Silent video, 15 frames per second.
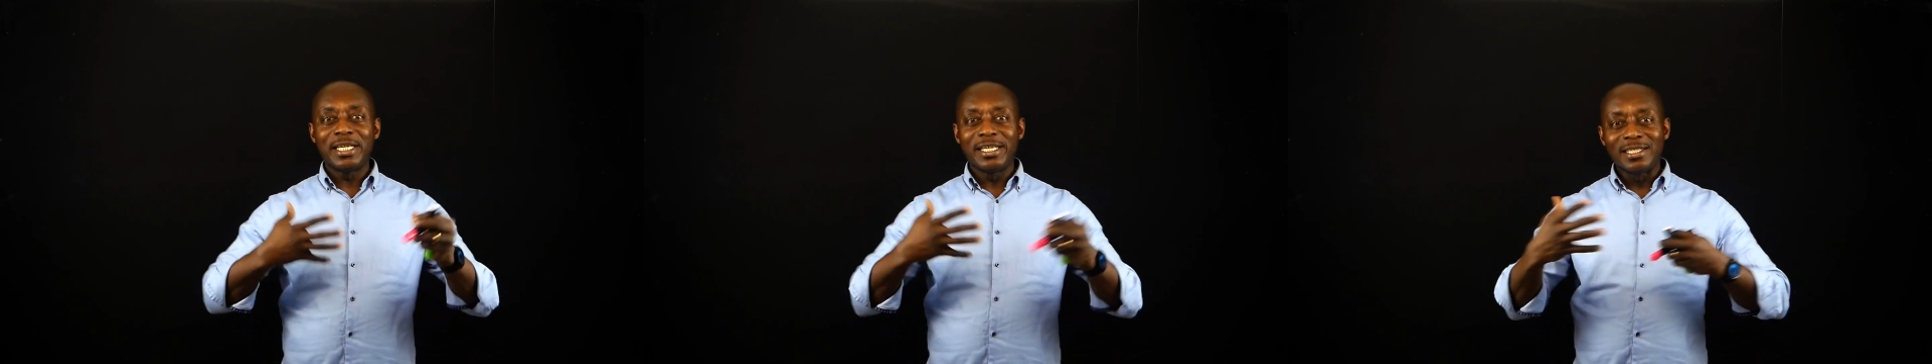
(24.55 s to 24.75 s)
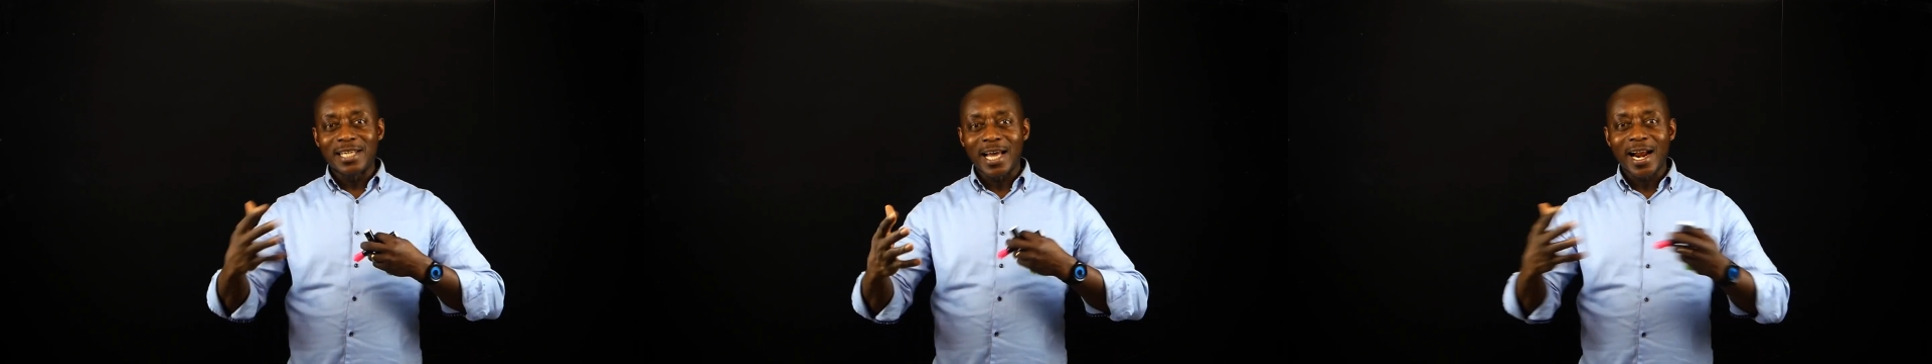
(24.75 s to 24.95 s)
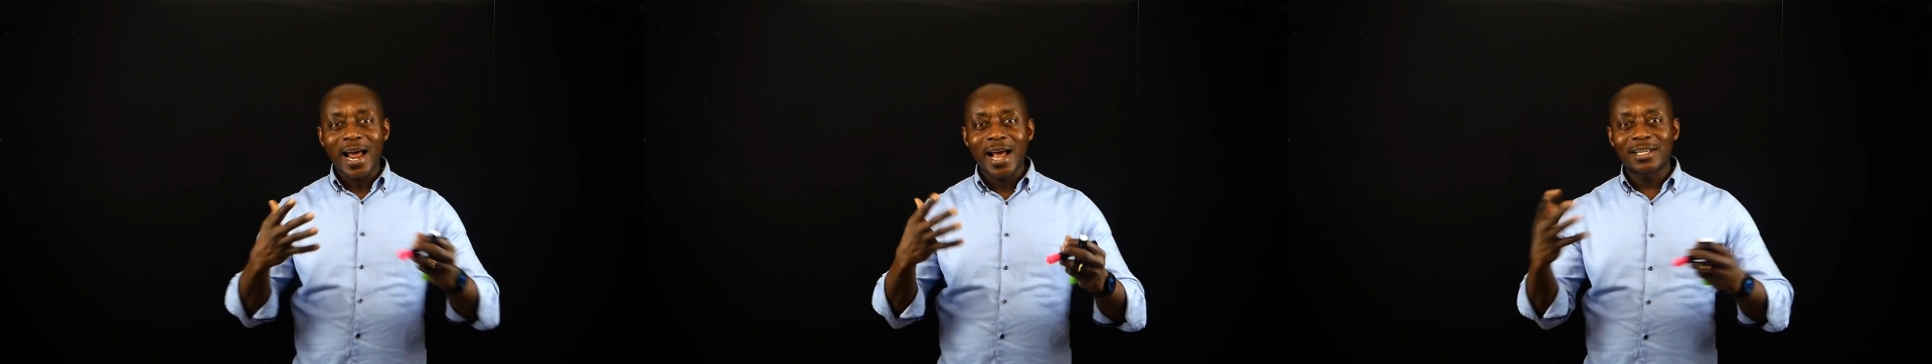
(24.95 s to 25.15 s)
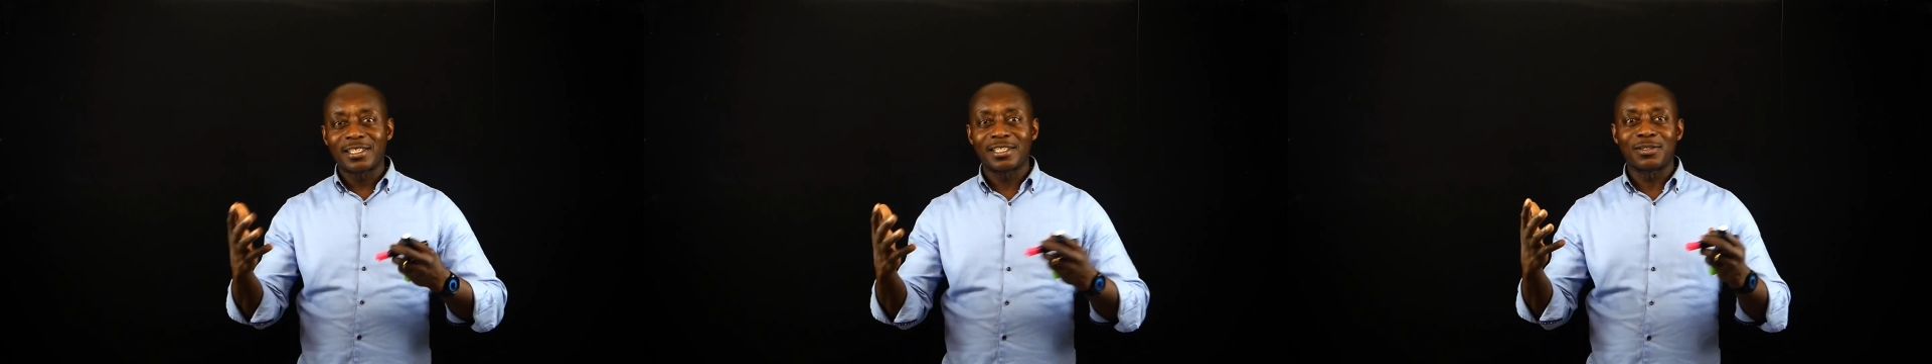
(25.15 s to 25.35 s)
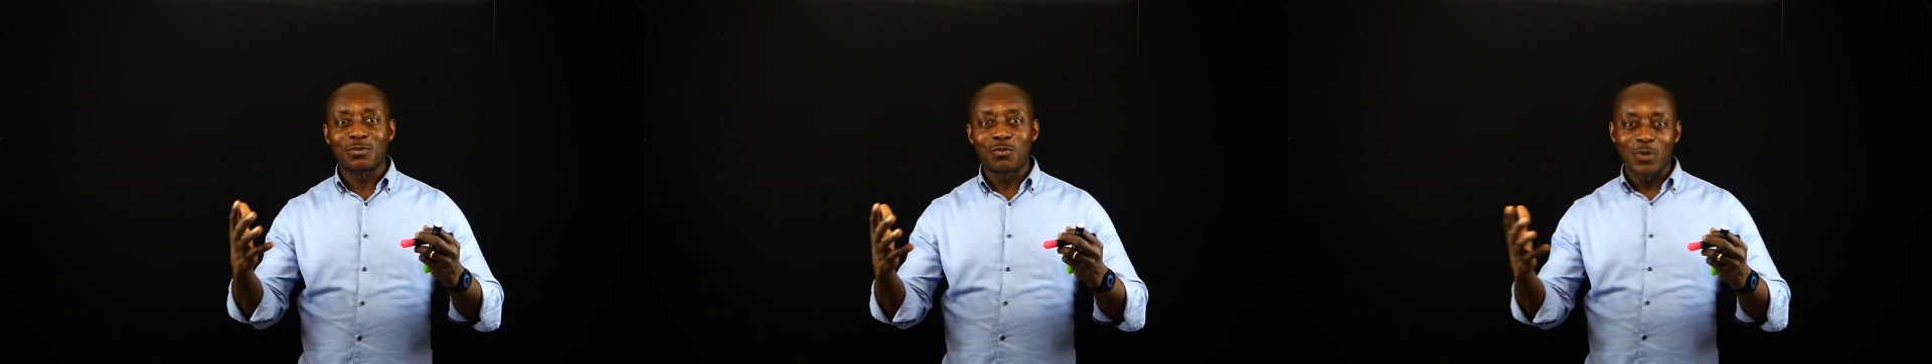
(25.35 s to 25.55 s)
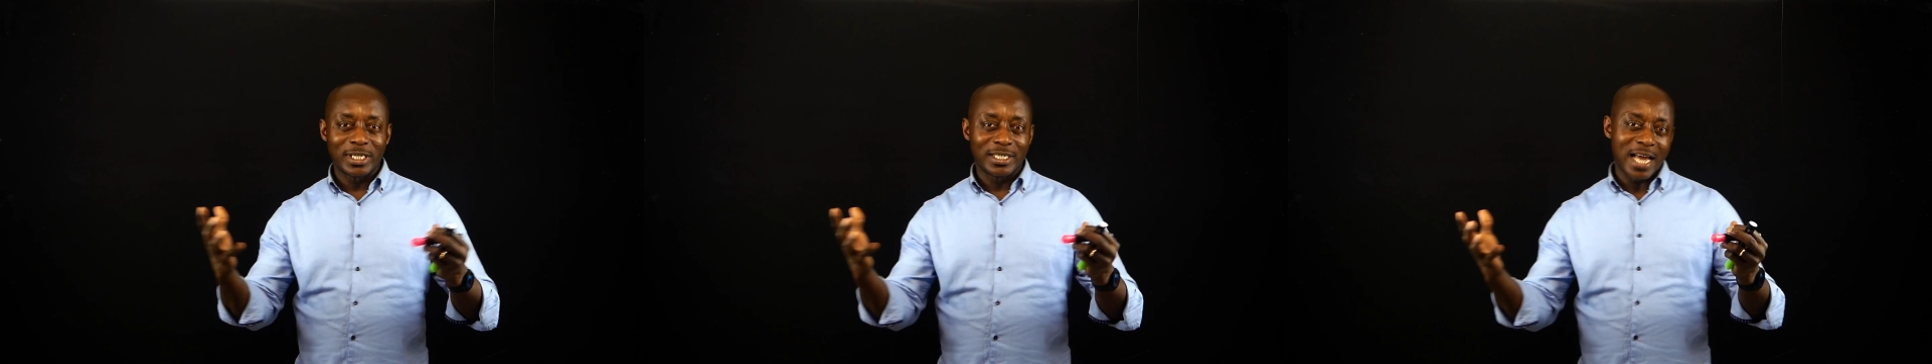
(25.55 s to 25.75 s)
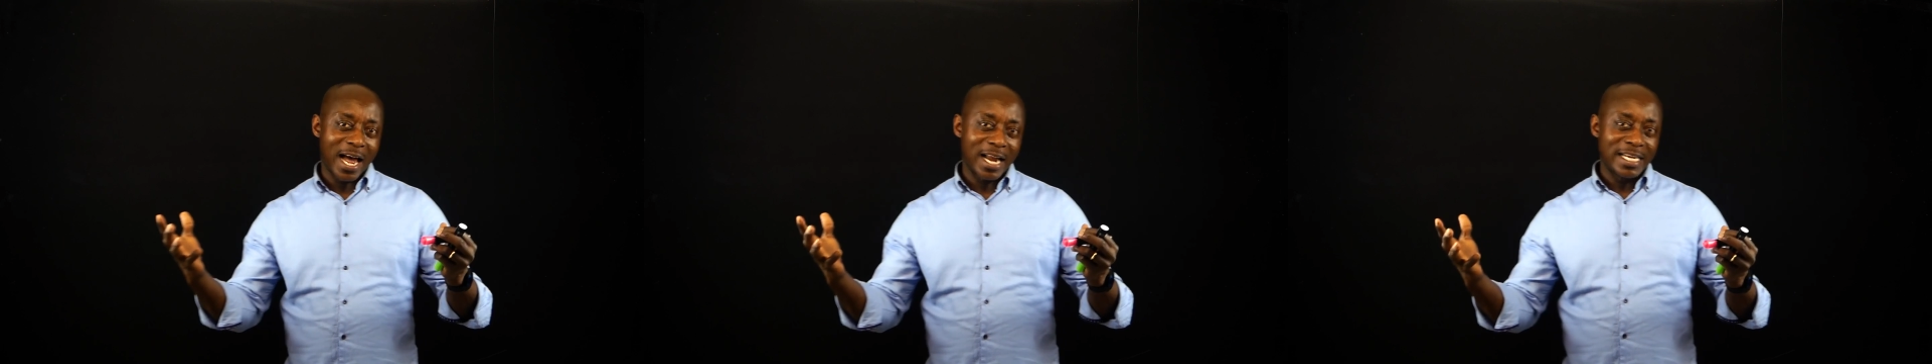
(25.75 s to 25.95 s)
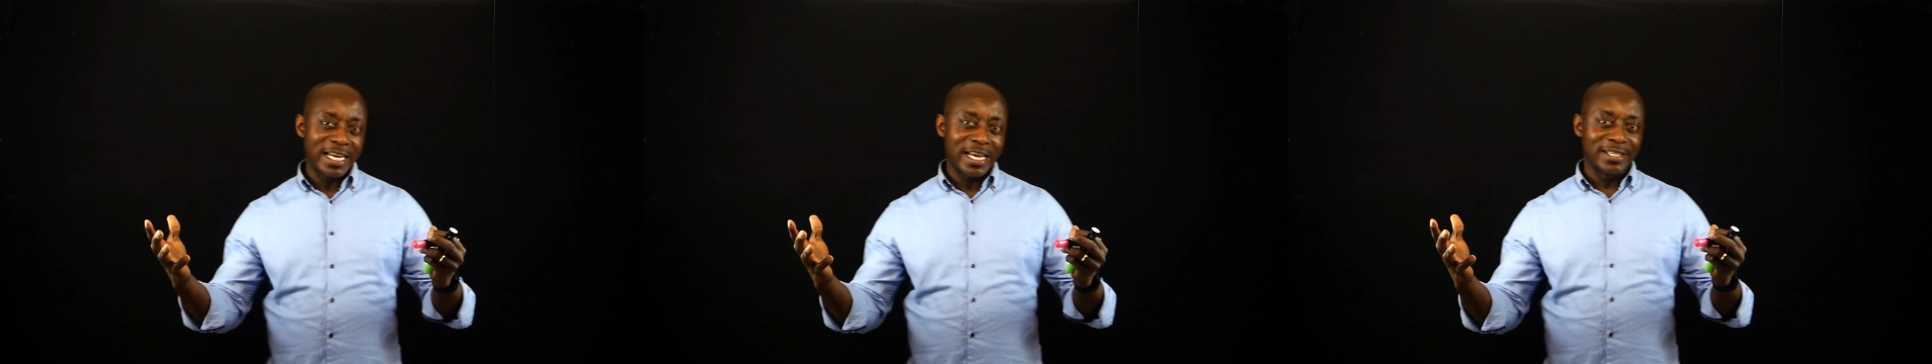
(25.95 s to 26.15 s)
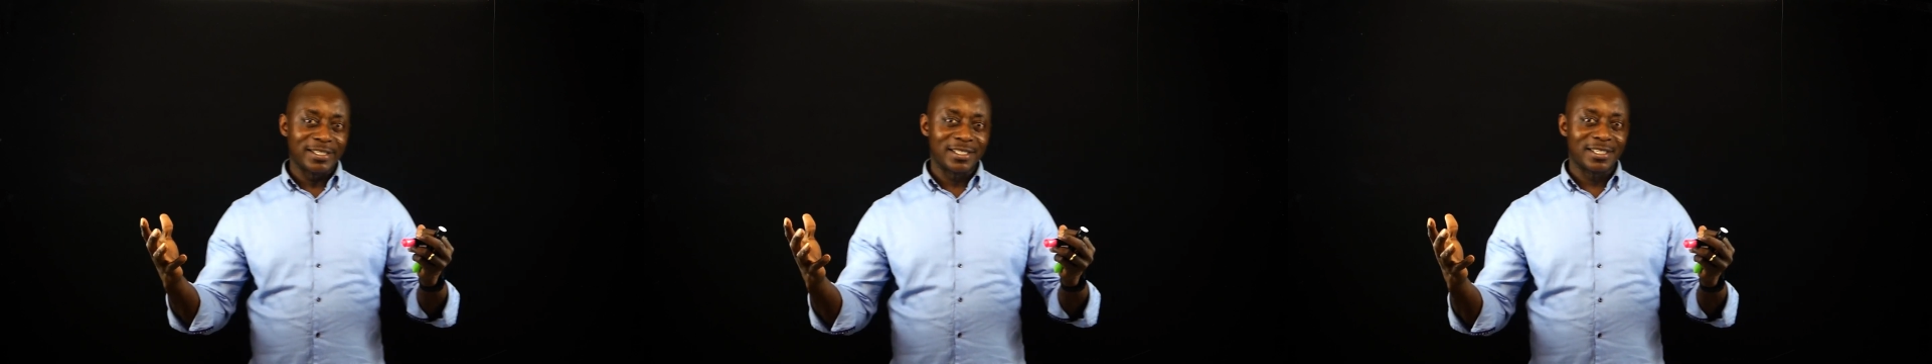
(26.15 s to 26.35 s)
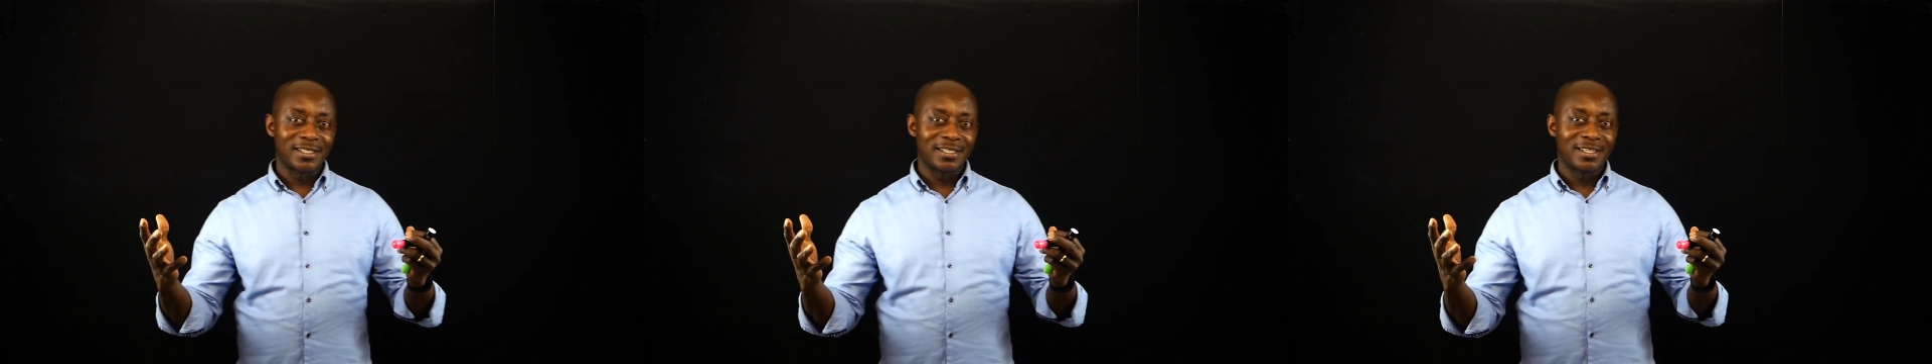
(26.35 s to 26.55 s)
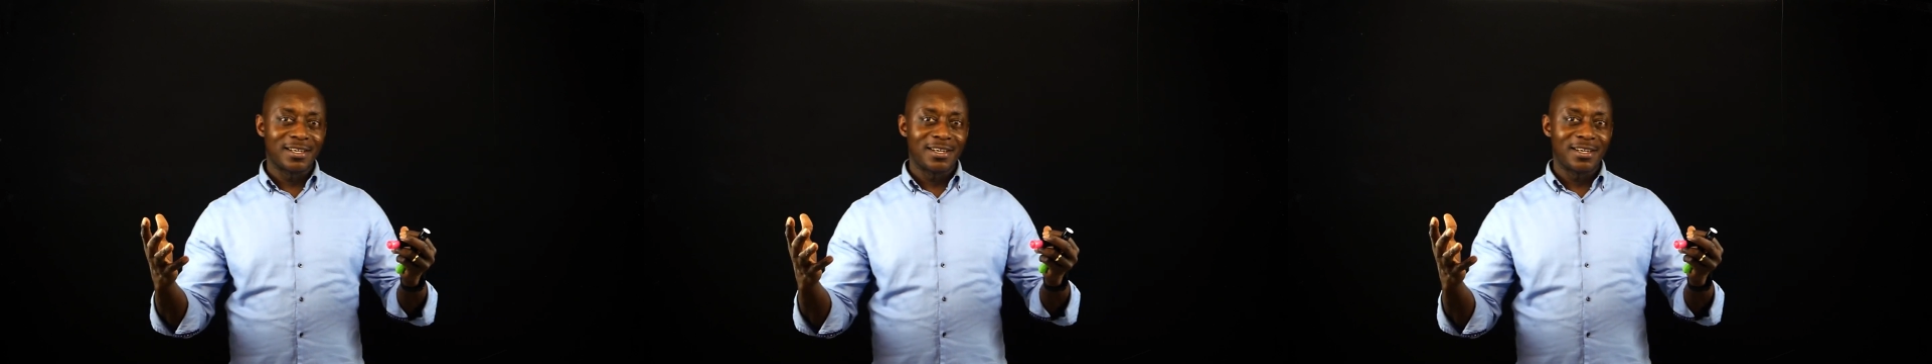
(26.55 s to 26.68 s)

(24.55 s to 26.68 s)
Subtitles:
interacting with Ghanaians.